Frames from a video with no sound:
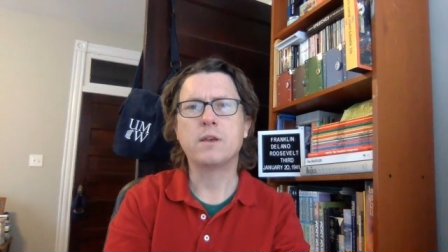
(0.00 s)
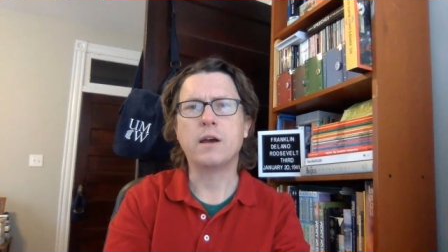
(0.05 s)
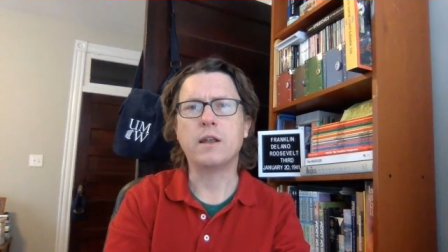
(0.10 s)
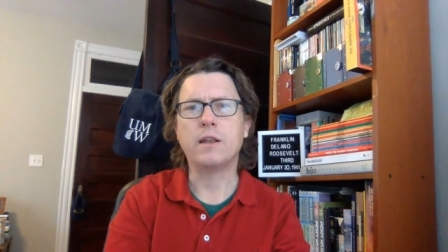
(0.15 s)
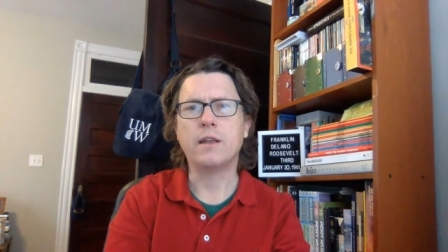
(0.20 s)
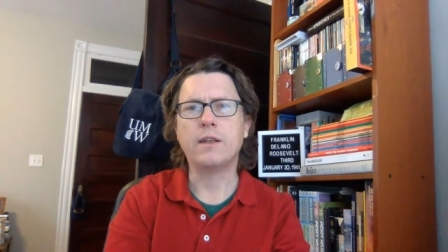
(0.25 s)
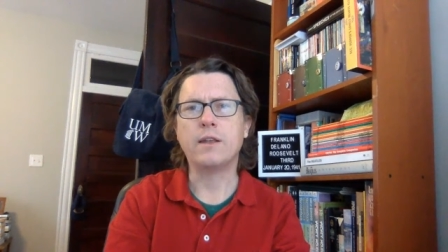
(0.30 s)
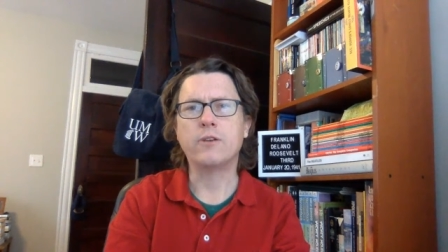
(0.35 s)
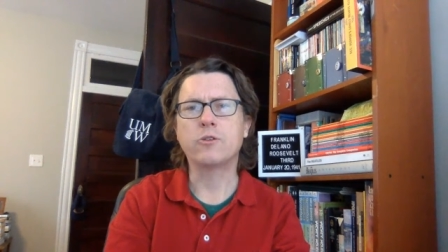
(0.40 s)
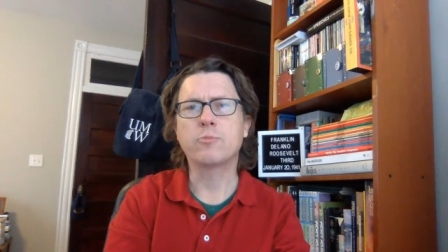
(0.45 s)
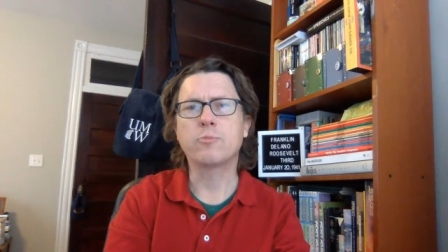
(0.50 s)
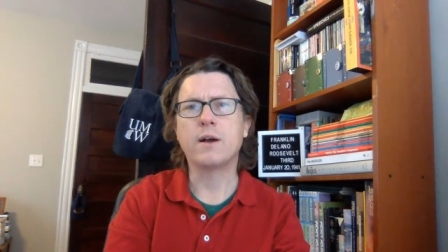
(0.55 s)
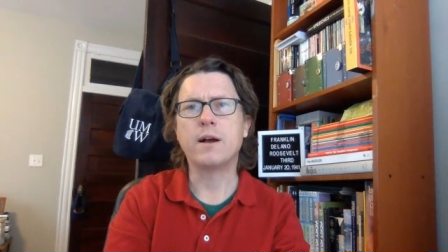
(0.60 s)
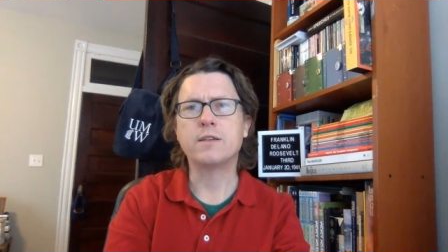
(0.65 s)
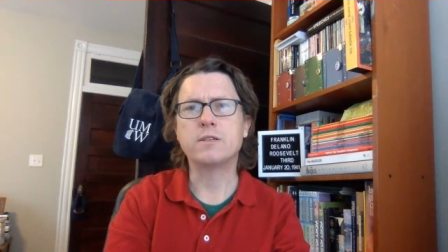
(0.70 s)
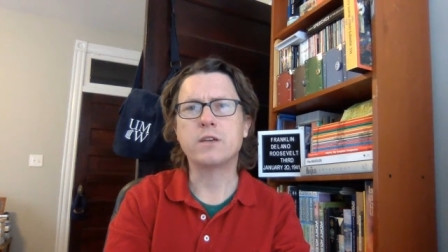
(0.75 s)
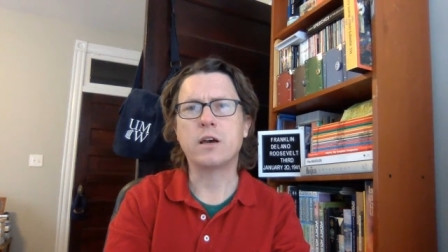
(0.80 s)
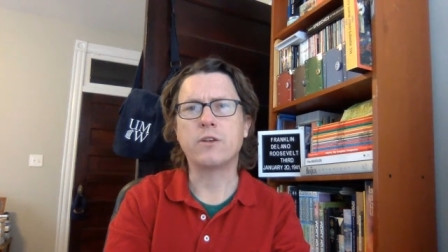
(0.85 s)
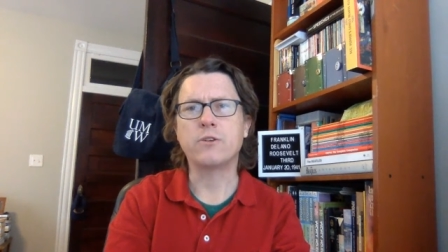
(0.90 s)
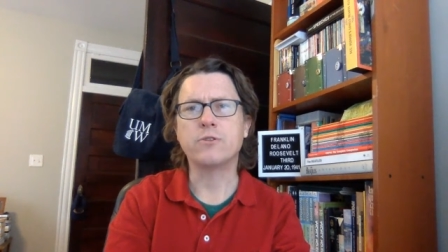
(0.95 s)
an
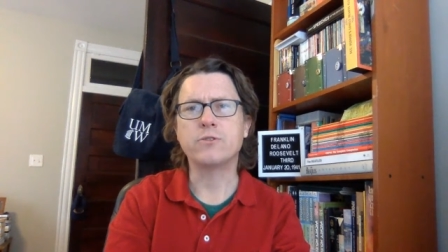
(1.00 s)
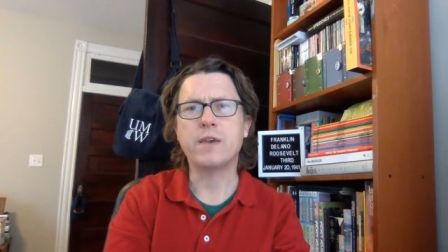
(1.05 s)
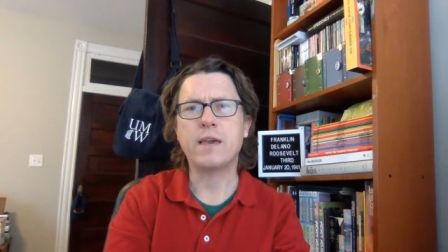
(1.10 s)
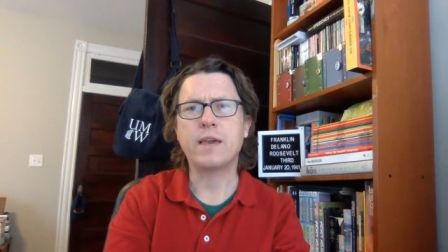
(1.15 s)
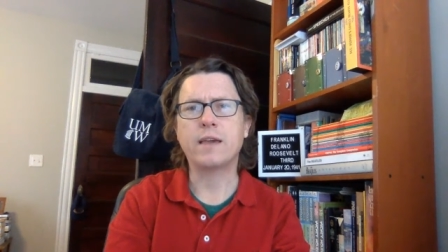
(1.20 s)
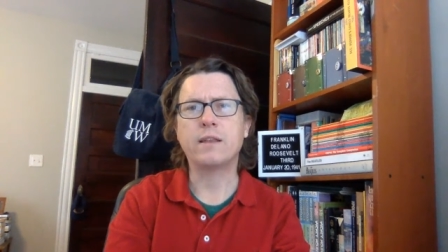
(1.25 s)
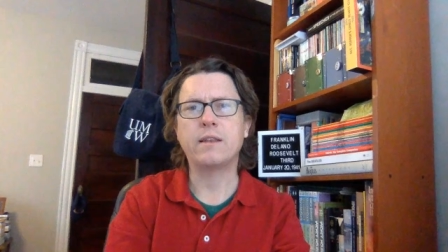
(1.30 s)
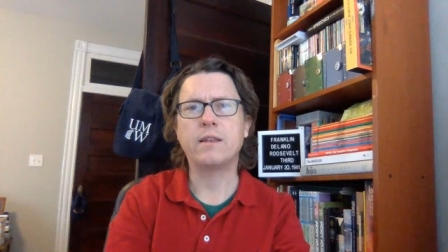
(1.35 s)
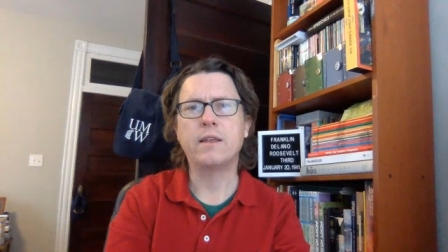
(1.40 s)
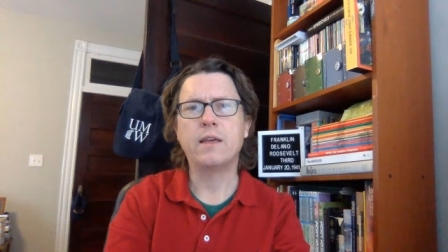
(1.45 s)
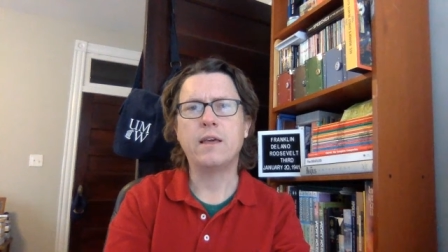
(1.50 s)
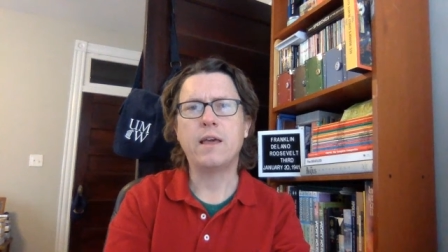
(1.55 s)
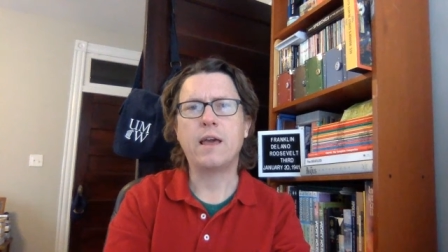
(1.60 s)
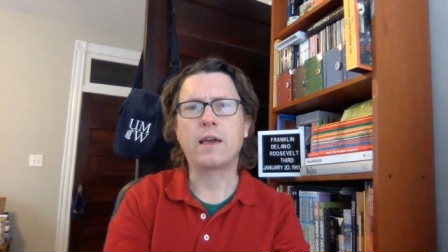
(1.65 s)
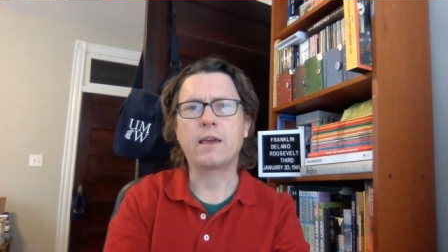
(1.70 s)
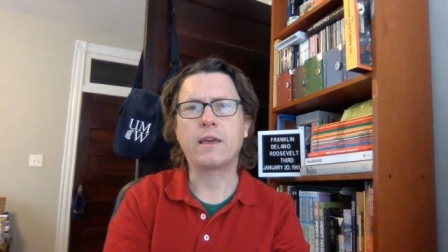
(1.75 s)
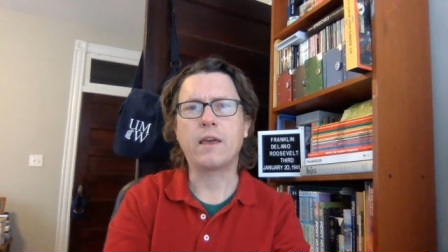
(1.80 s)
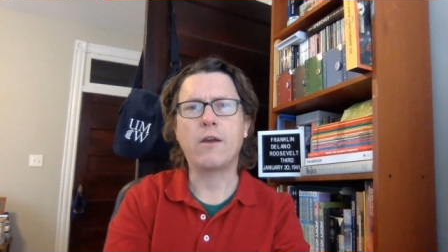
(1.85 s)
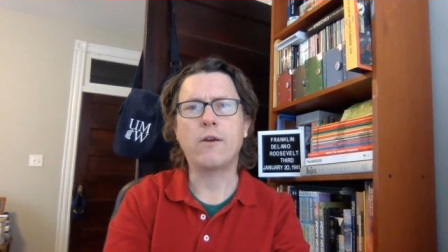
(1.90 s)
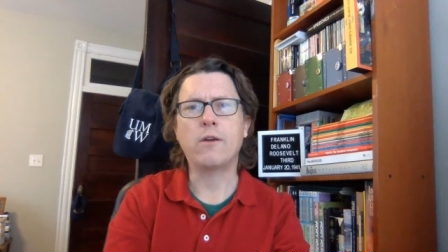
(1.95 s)
enterprise undertaken
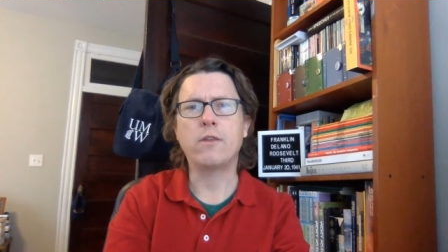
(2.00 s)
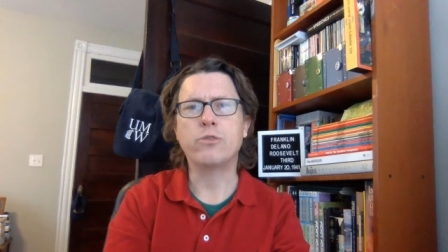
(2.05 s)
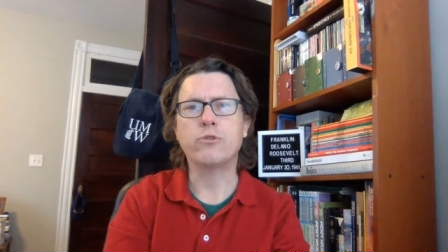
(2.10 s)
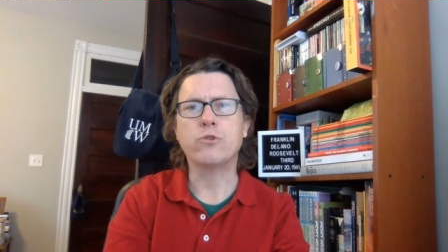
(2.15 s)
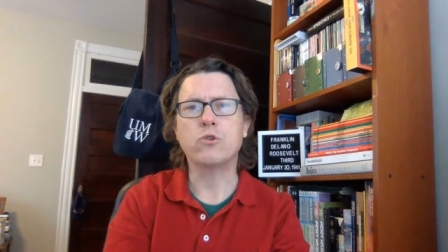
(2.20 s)
and carried